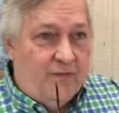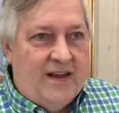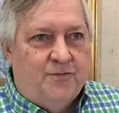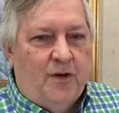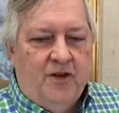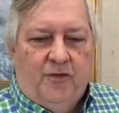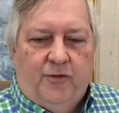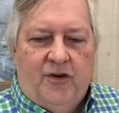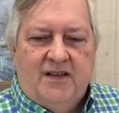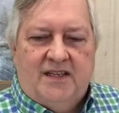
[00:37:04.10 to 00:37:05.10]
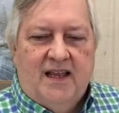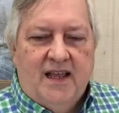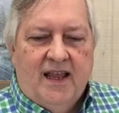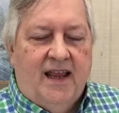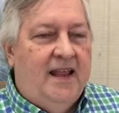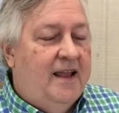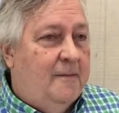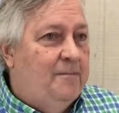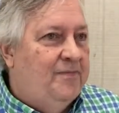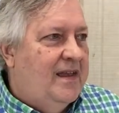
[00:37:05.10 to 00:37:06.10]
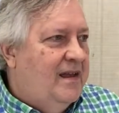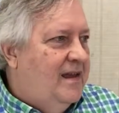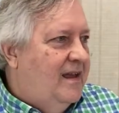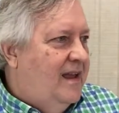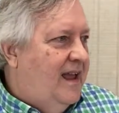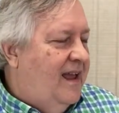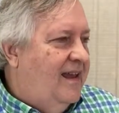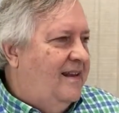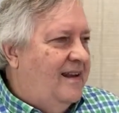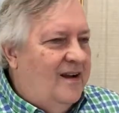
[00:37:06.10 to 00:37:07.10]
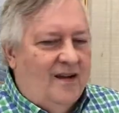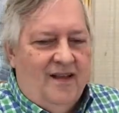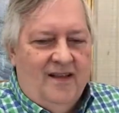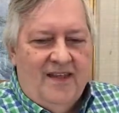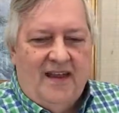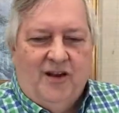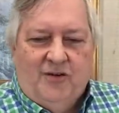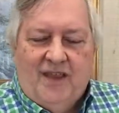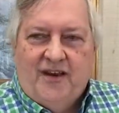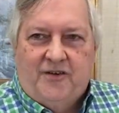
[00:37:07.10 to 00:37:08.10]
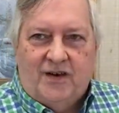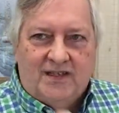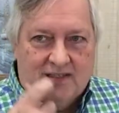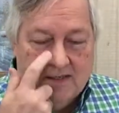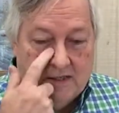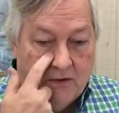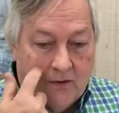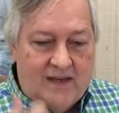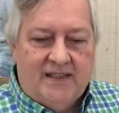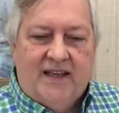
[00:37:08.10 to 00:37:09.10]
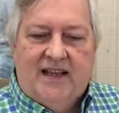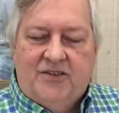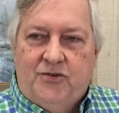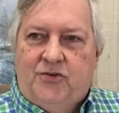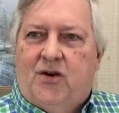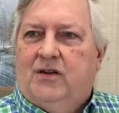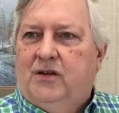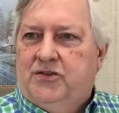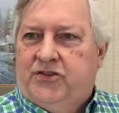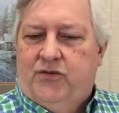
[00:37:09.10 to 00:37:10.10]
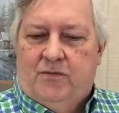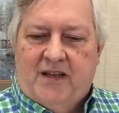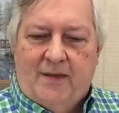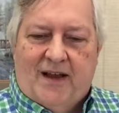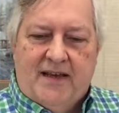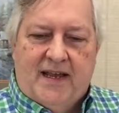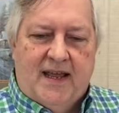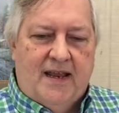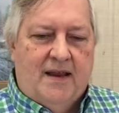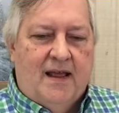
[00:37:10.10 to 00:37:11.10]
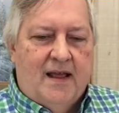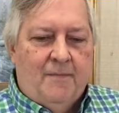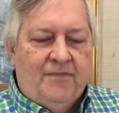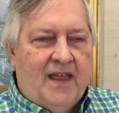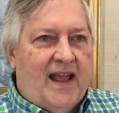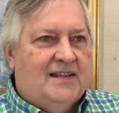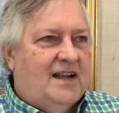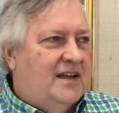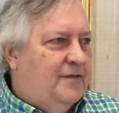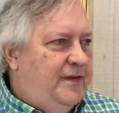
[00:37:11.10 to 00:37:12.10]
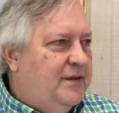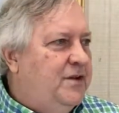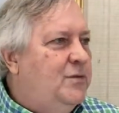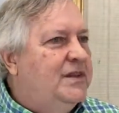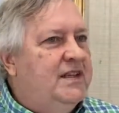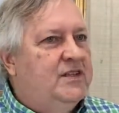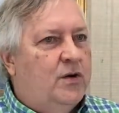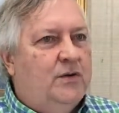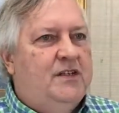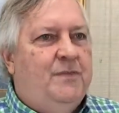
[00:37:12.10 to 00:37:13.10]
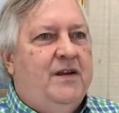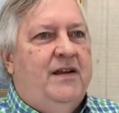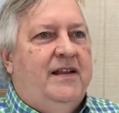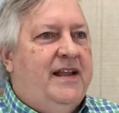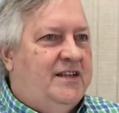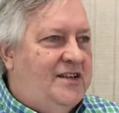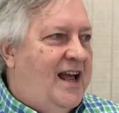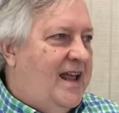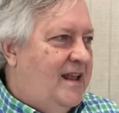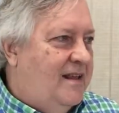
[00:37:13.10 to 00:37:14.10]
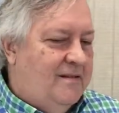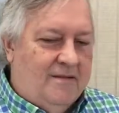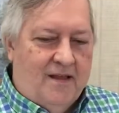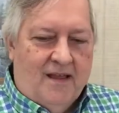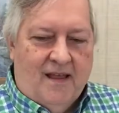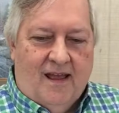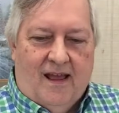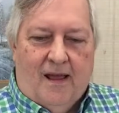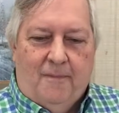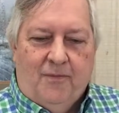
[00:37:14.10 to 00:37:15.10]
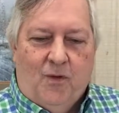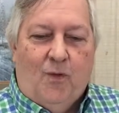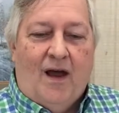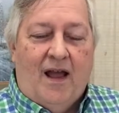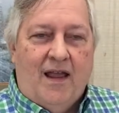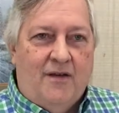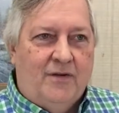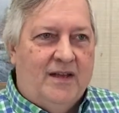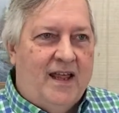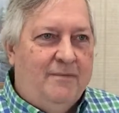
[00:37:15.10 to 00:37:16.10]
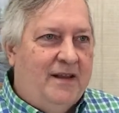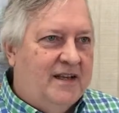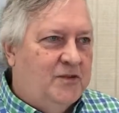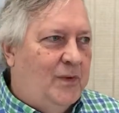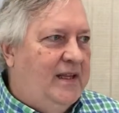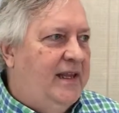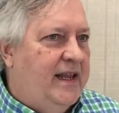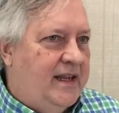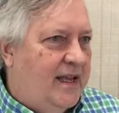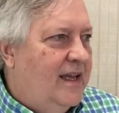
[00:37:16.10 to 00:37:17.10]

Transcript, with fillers: you've each put your trust in him, and uh, that, in, that trust is increasing as you draw closer to him day by day, and ask God to fill you with his Holy Spirit each day. Uh, why every day? Because we leak.